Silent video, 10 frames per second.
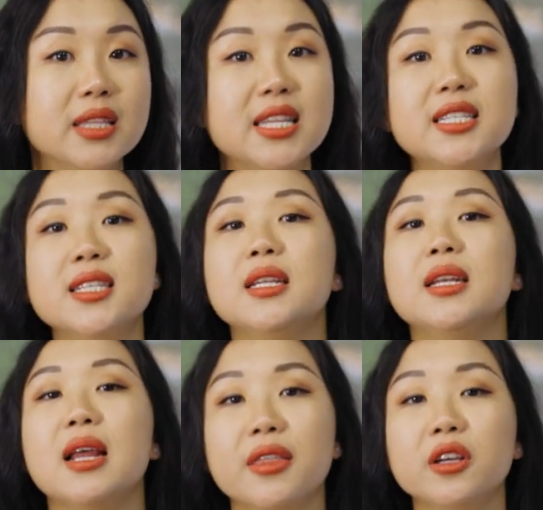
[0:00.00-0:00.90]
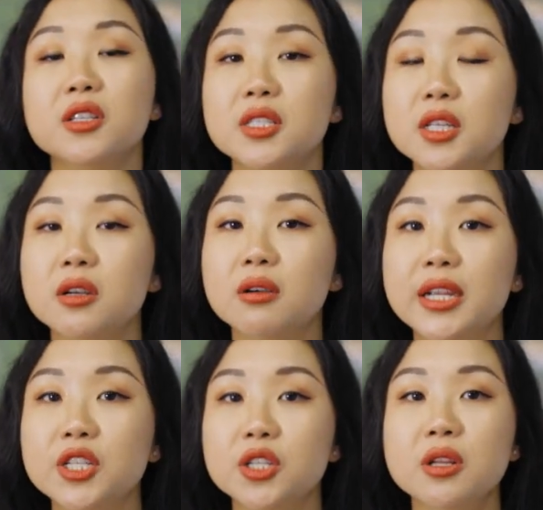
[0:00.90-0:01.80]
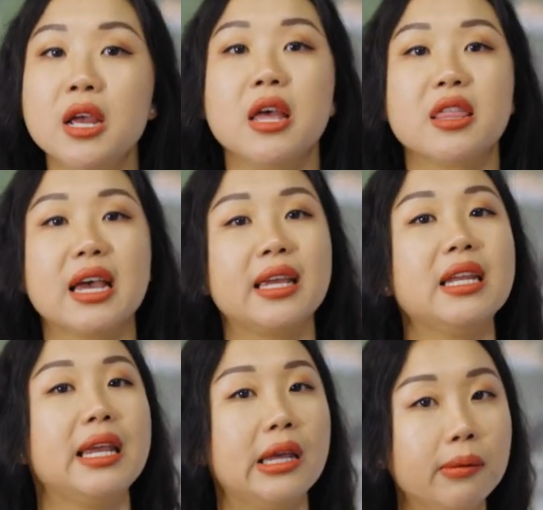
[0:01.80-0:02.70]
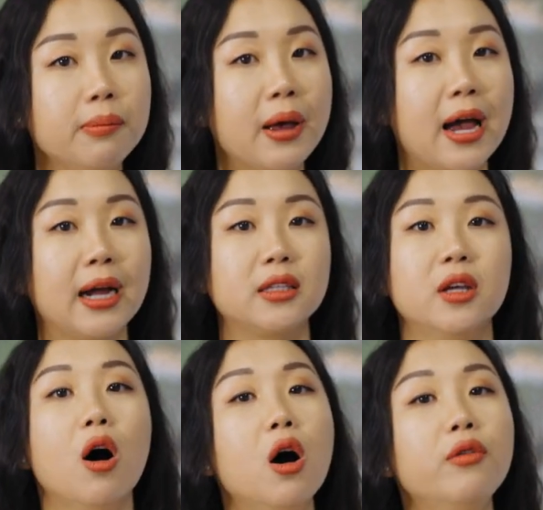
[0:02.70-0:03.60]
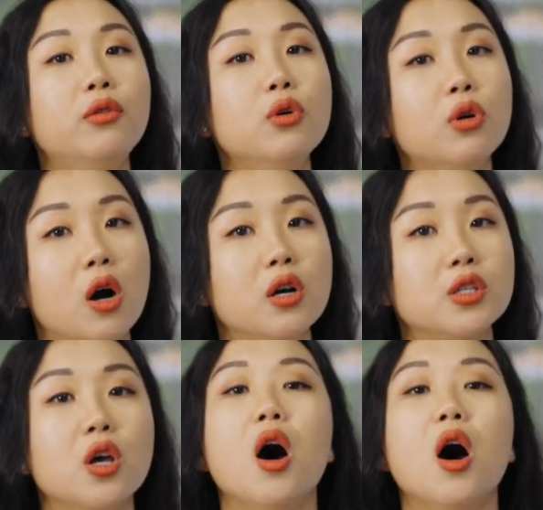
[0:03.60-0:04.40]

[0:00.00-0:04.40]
this is another consideration that can impact the overall cost